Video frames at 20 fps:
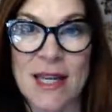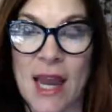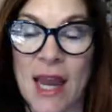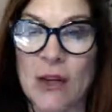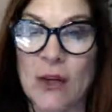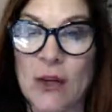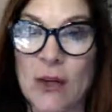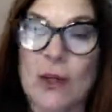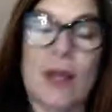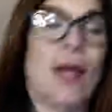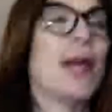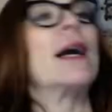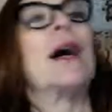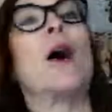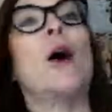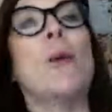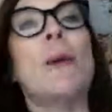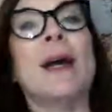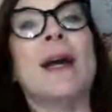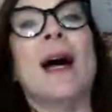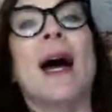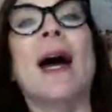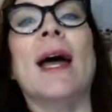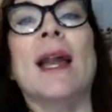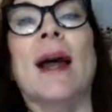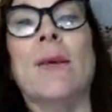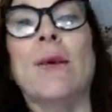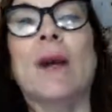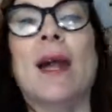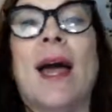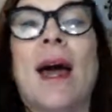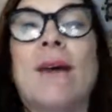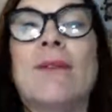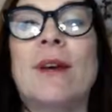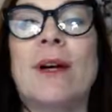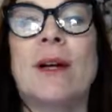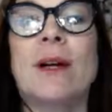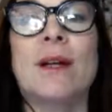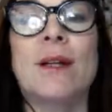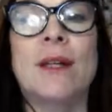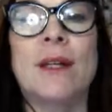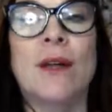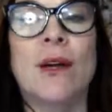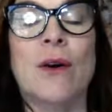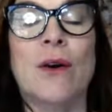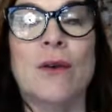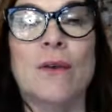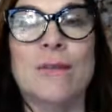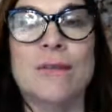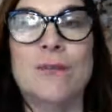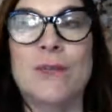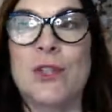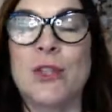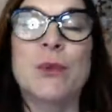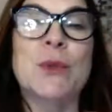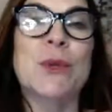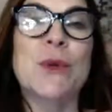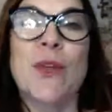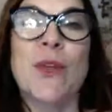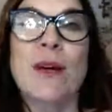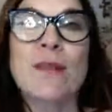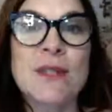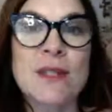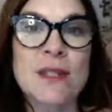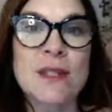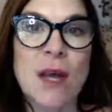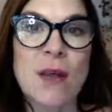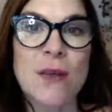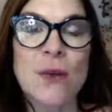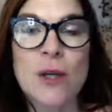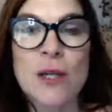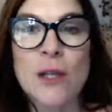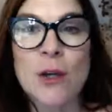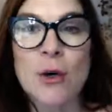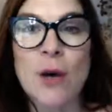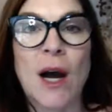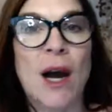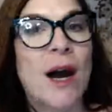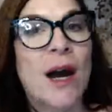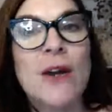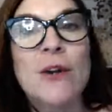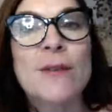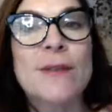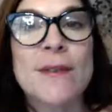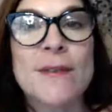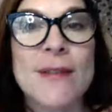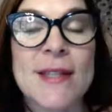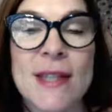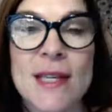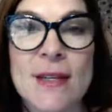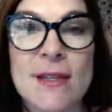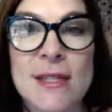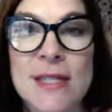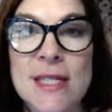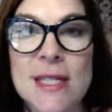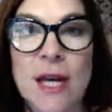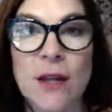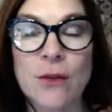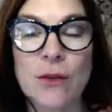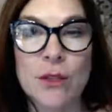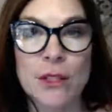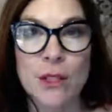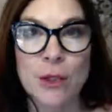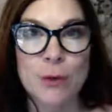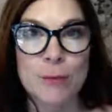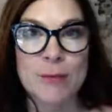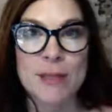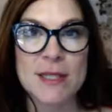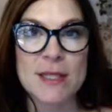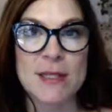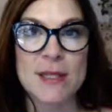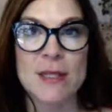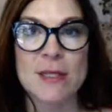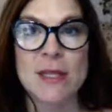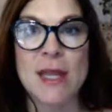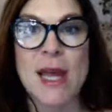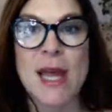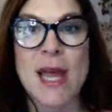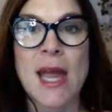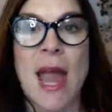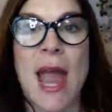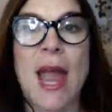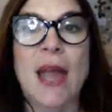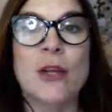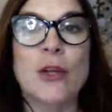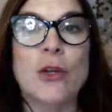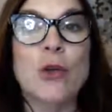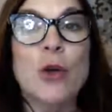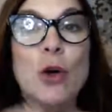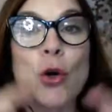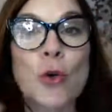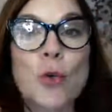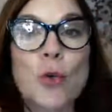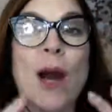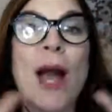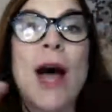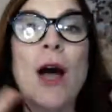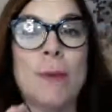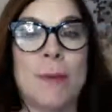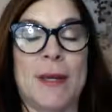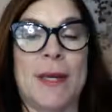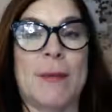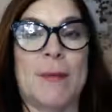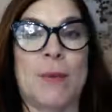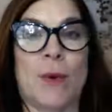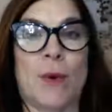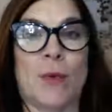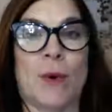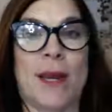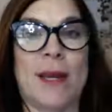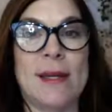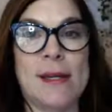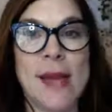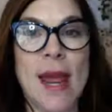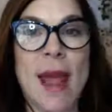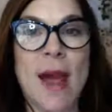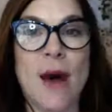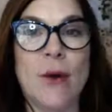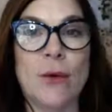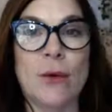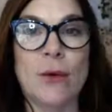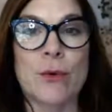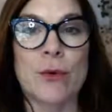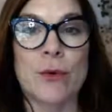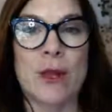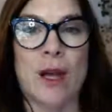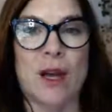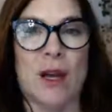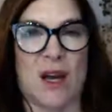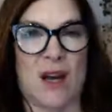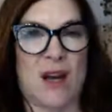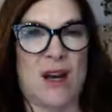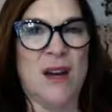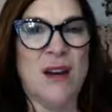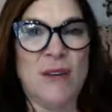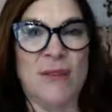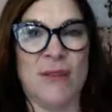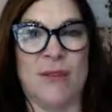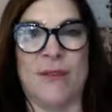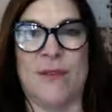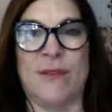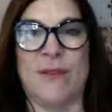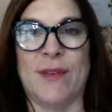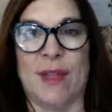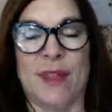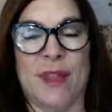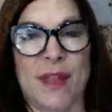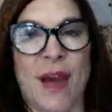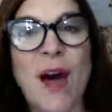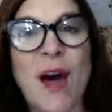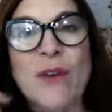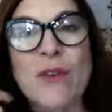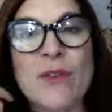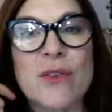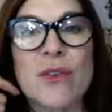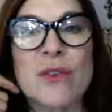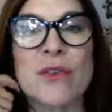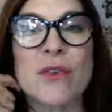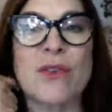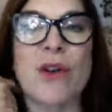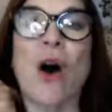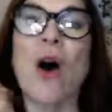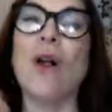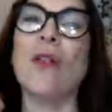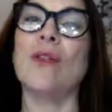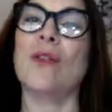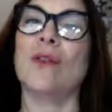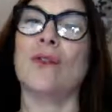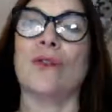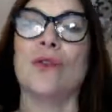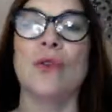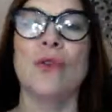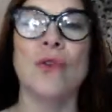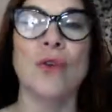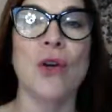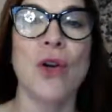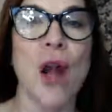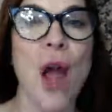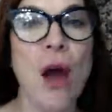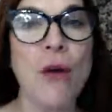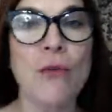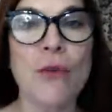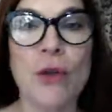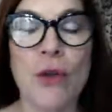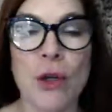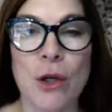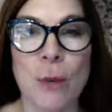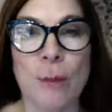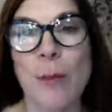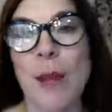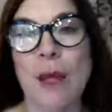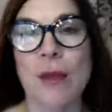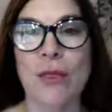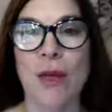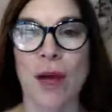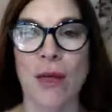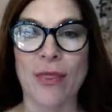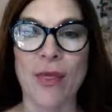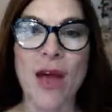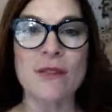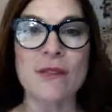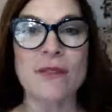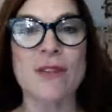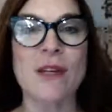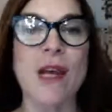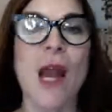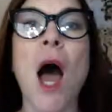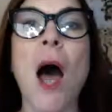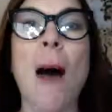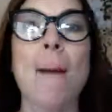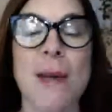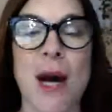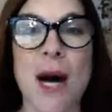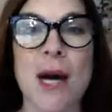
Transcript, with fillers: and you're like, oh my God, I want to have a, you know, $200,000 a year, $150,000 a year business. And you're around people right now who are like, $150,000, you're never going to make that. That's not